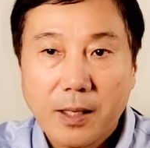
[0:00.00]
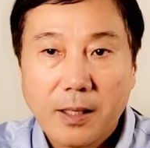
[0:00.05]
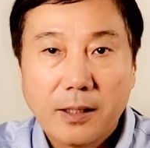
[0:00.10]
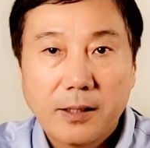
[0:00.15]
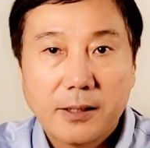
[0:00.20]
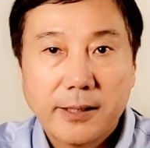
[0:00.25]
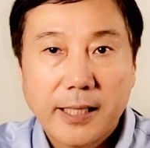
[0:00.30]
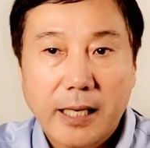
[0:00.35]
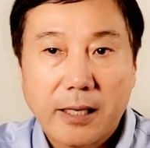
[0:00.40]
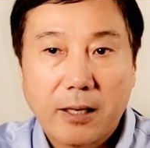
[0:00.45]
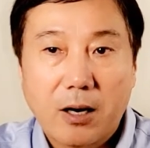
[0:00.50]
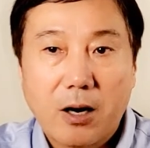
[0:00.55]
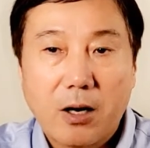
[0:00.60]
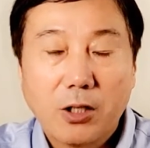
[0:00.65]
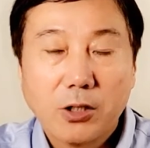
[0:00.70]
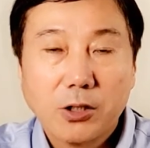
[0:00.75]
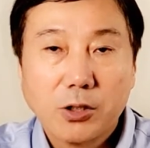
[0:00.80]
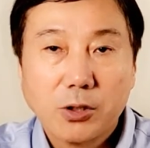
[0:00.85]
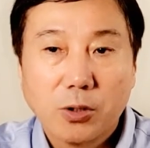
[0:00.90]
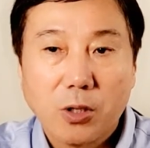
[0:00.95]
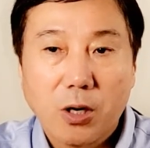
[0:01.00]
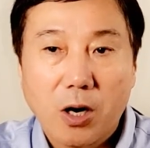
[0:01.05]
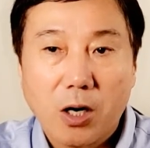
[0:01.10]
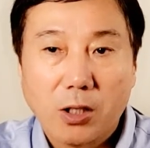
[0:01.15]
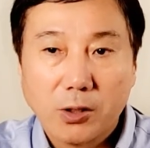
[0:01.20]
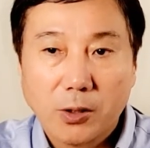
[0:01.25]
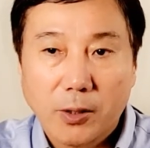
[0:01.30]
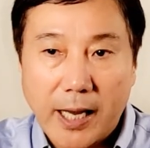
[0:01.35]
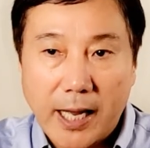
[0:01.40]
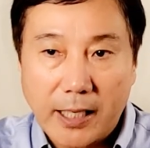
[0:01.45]
There are also
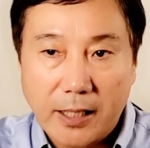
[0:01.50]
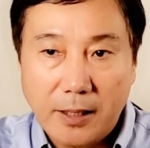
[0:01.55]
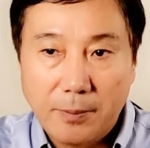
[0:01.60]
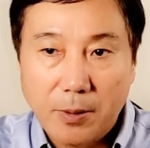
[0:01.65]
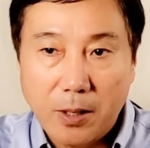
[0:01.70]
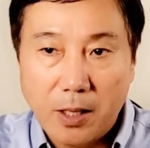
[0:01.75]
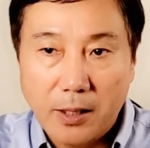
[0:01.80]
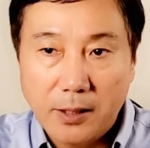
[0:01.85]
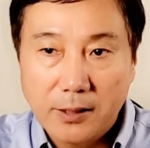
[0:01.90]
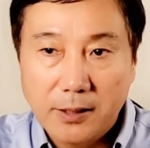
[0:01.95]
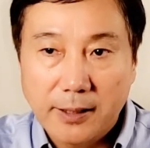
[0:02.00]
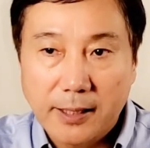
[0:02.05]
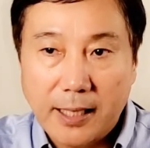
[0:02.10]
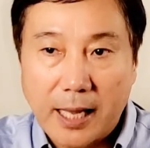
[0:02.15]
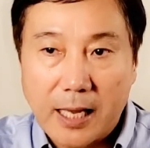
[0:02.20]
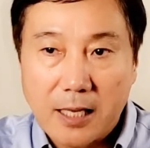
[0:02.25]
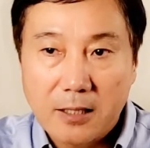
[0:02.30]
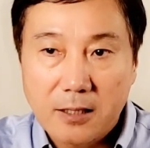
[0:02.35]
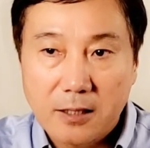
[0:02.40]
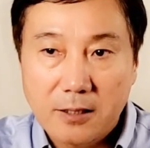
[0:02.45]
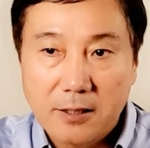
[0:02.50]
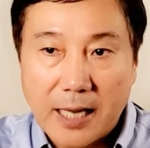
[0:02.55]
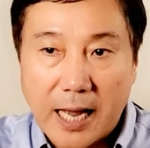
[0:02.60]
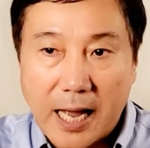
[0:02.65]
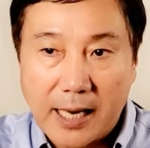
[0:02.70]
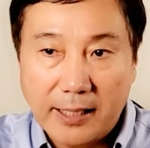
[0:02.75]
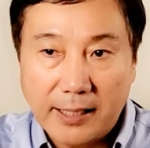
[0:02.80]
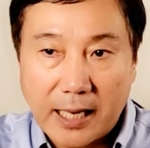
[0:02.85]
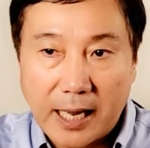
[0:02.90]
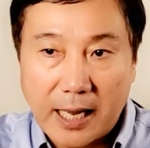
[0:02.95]
autoantibodies against the
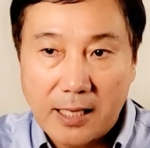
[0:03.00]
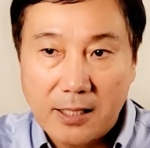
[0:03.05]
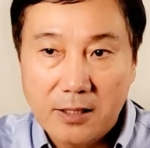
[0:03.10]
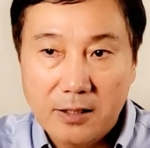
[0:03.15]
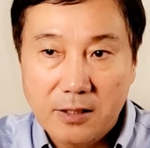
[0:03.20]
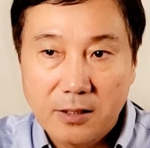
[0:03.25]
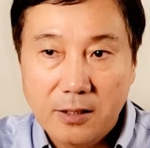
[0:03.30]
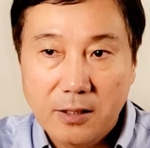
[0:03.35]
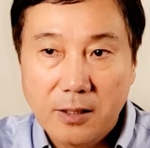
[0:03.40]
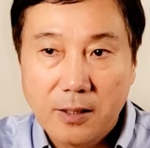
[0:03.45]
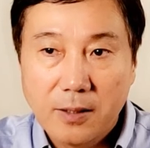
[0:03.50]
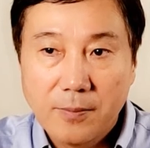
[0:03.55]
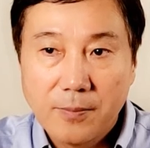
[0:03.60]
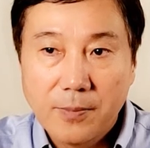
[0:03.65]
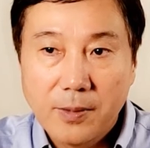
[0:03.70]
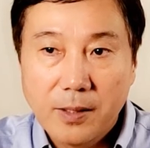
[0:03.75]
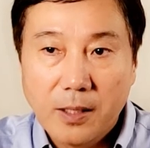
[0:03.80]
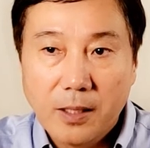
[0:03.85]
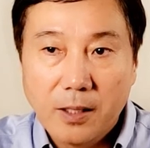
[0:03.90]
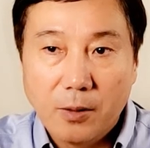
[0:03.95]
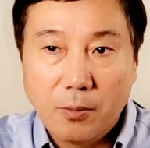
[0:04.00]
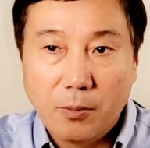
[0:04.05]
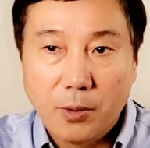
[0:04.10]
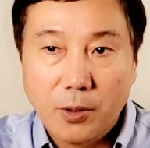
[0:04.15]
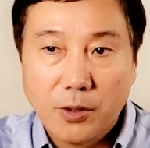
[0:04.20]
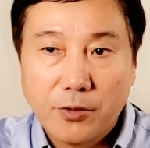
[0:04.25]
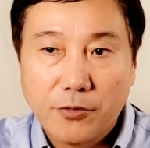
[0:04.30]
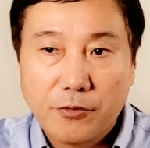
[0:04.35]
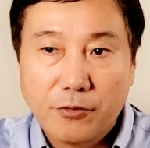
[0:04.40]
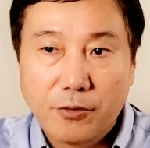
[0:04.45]
cytokines,
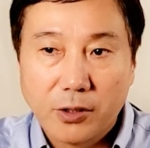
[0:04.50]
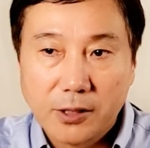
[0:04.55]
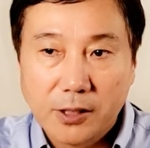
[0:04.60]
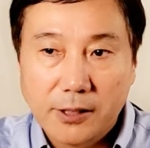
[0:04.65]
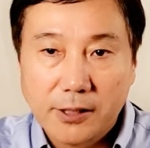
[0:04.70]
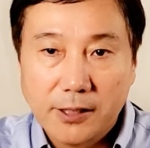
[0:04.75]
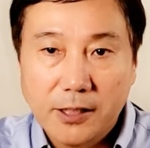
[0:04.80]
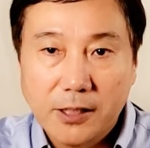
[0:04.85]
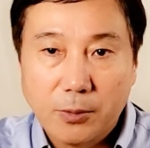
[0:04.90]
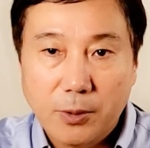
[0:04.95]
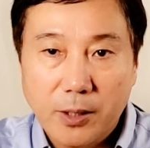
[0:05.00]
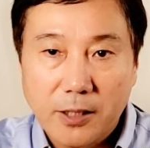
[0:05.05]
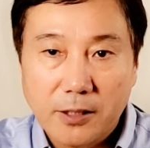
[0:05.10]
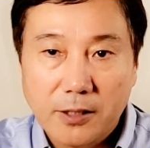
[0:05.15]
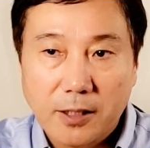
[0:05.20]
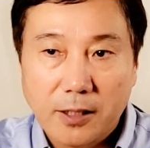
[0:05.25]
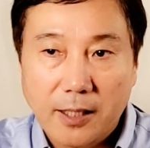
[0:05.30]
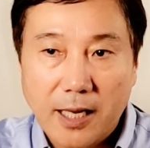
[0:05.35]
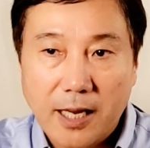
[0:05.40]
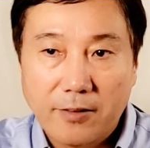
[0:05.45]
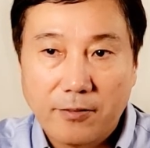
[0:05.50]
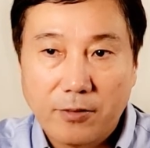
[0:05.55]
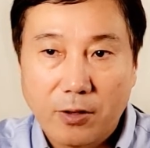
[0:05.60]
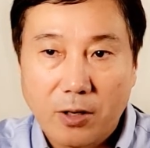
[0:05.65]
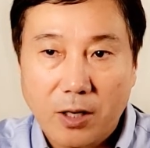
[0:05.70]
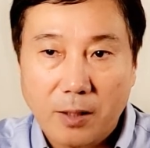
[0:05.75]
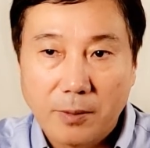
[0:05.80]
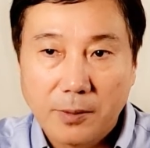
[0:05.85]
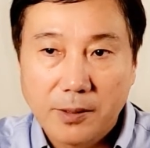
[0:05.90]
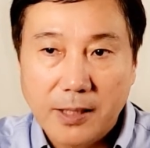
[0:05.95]
which further decrease the level
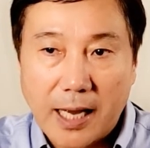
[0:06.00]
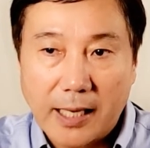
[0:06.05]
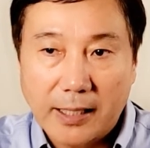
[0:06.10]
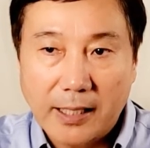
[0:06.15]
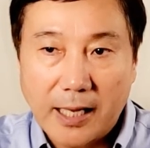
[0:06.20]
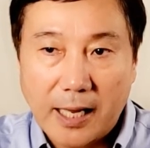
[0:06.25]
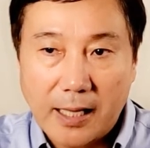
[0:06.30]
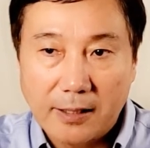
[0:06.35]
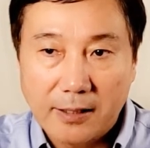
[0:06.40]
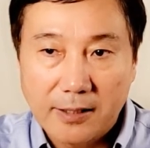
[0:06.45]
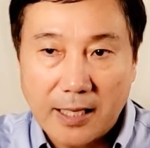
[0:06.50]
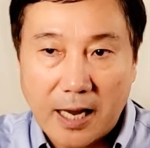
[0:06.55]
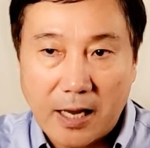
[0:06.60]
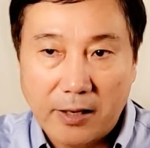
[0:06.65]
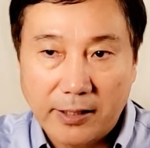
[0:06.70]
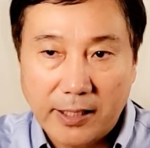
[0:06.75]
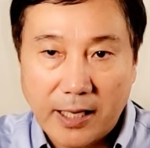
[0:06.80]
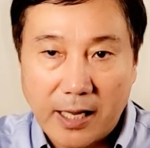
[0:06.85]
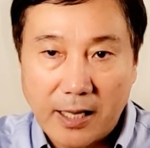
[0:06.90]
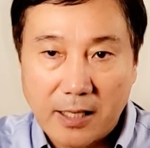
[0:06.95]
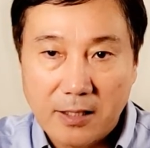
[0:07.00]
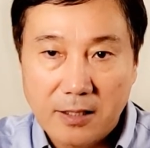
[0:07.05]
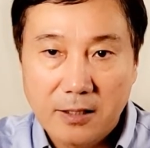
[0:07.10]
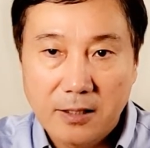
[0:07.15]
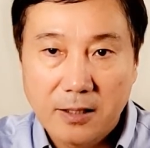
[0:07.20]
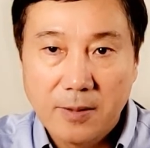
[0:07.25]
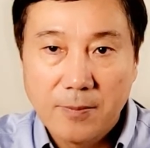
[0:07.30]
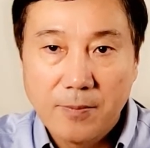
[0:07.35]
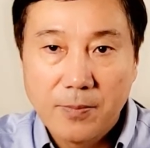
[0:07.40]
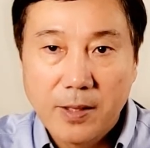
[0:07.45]
of cytokines
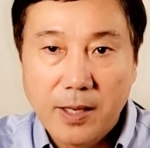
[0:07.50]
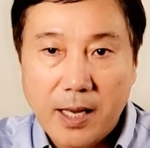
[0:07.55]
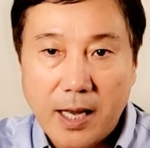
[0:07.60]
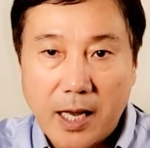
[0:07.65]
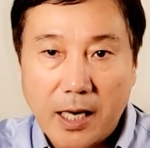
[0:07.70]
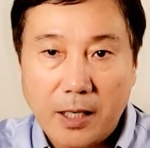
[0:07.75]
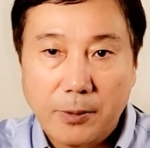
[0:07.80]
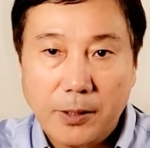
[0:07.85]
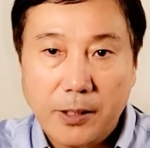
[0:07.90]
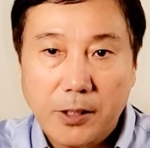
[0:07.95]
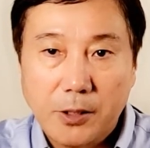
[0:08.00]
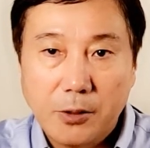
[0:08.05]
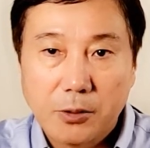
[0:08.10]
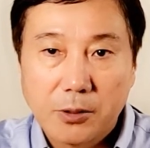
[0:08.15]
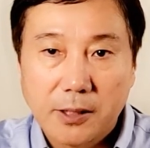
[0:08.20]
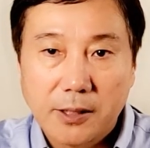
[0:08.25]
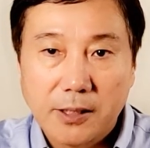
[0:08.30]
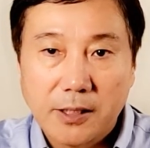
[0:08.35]
and reduce the